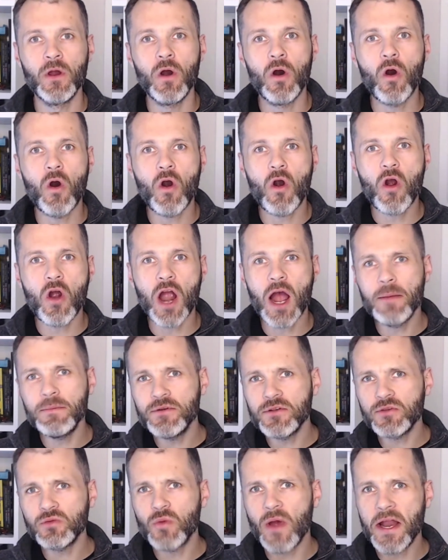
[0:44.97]
Or I'm
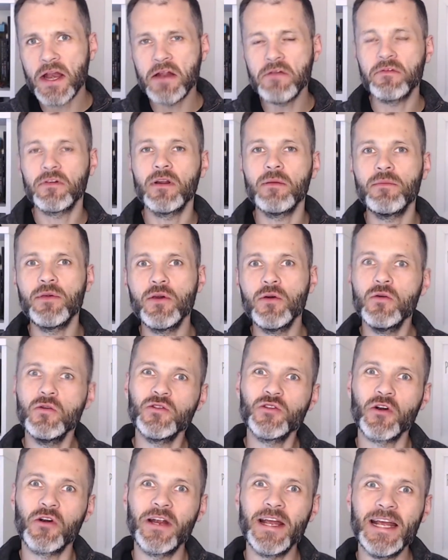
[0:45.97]
just waiting for the
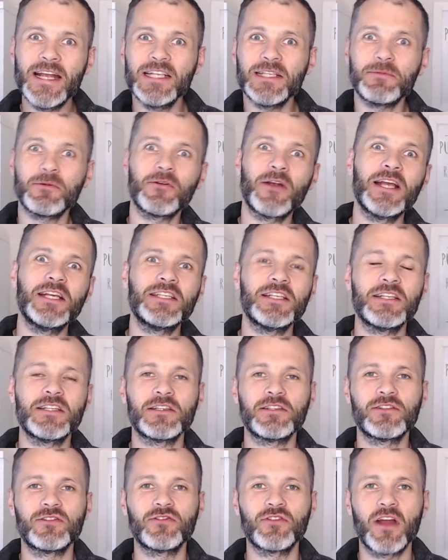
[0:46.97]
muse or inspiration to
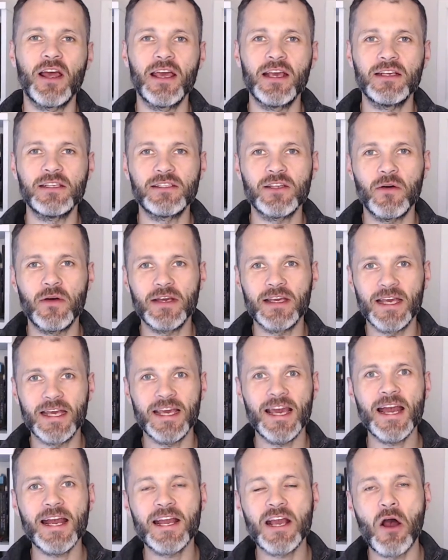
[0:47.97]
strike so I can
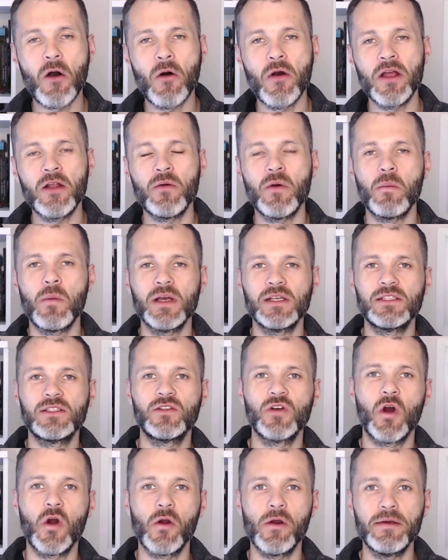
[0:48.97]
get going with my
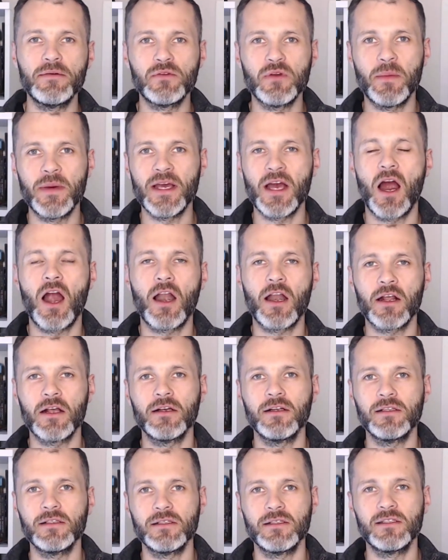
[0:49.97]
stories and my
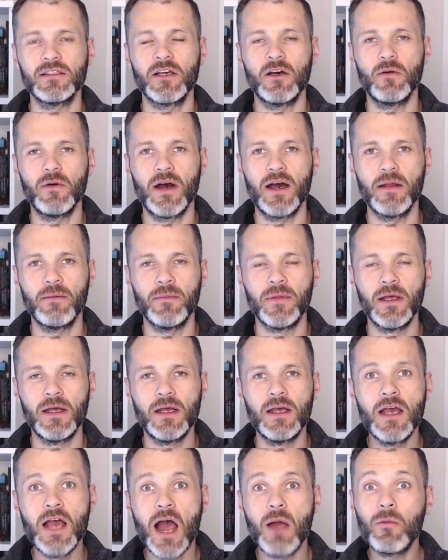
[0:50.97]
articles and so on.
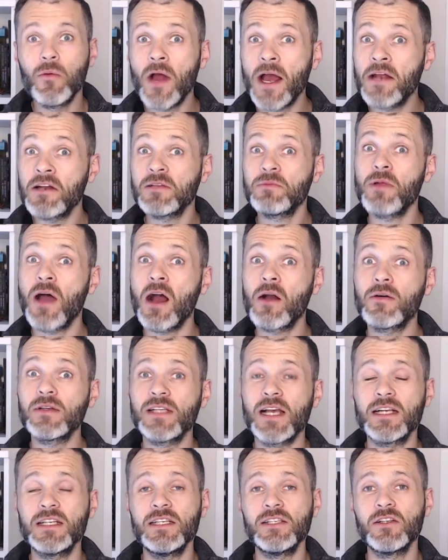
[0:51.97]
And writer's block was
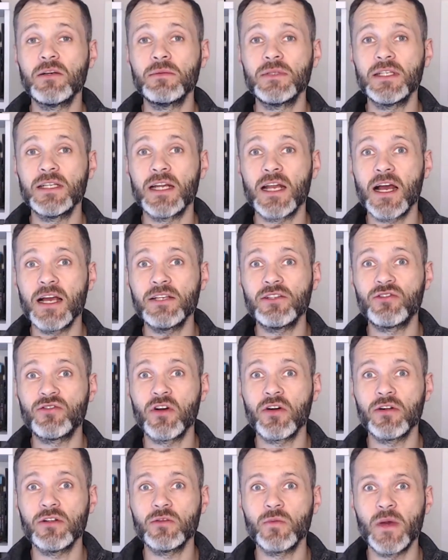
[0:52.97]
actually something that I
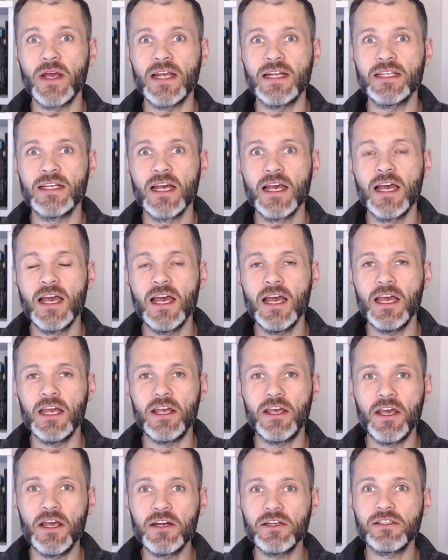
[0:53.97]
struggled with
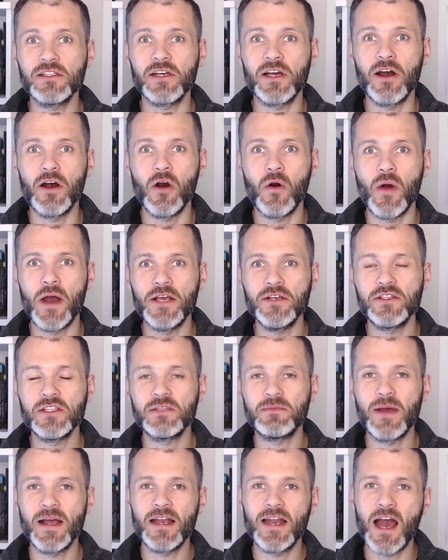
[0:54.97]
years ago. I used to
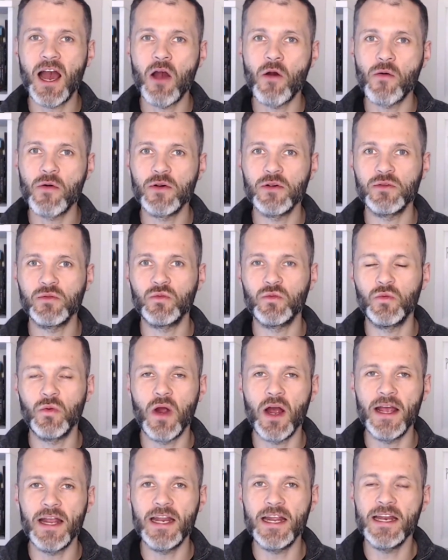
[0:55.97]
spend hours
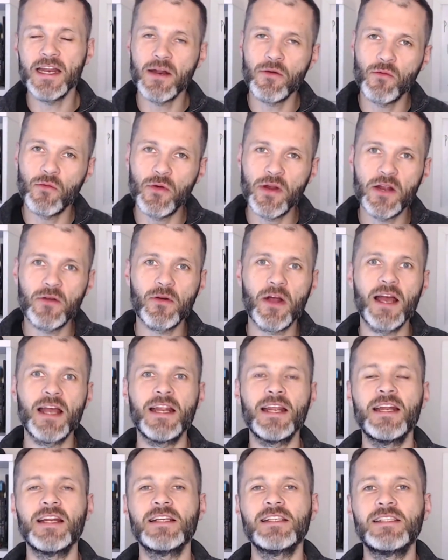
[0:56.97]
writing and
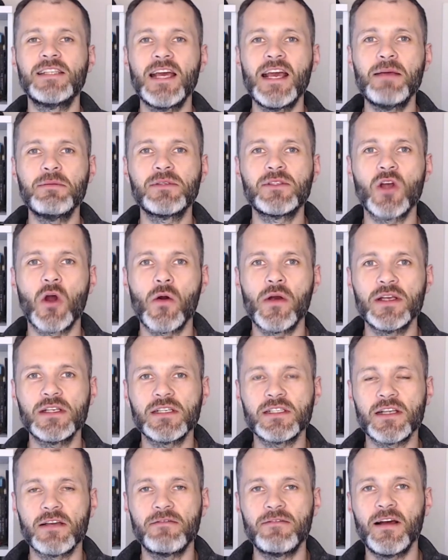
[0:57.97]
rewriting the same stories
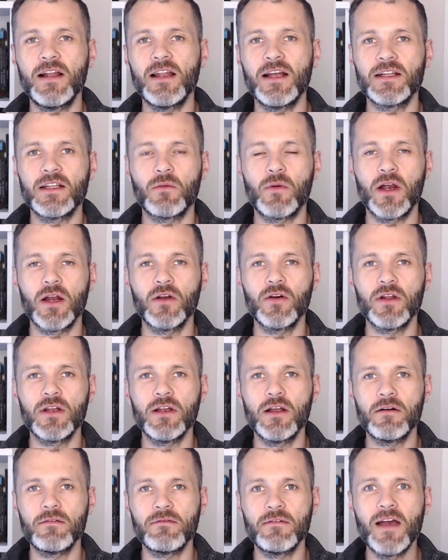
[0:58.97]
because I felt like they weren't good
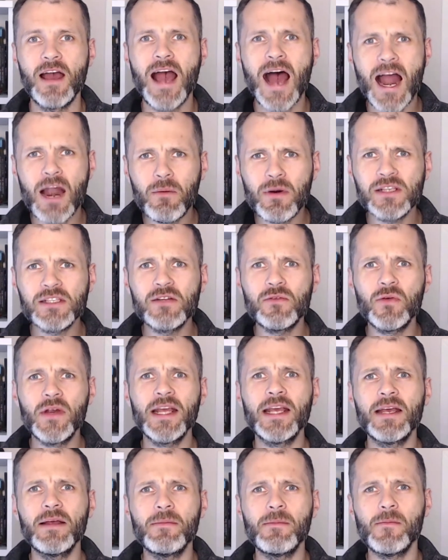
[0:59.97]
enough and I
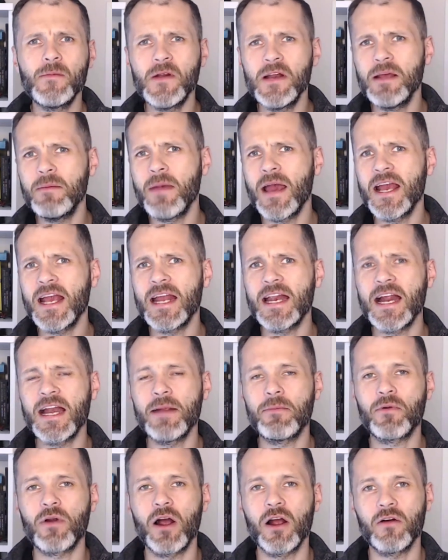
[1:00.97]
wasn't really making any
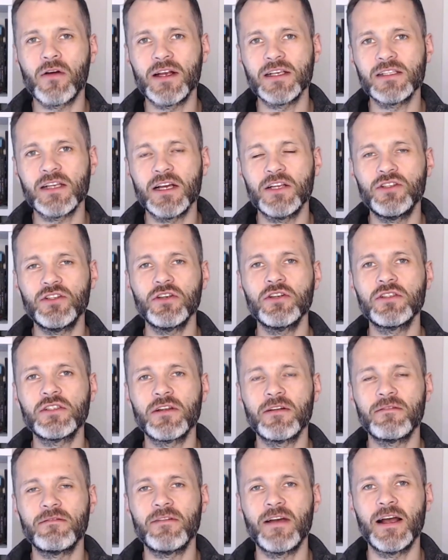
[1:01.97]
progress. I just
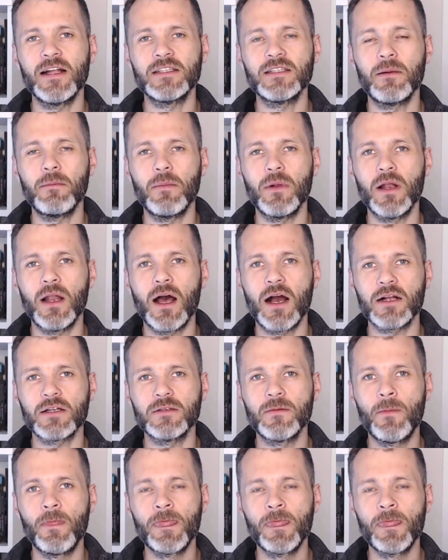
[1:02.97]
felt blocked.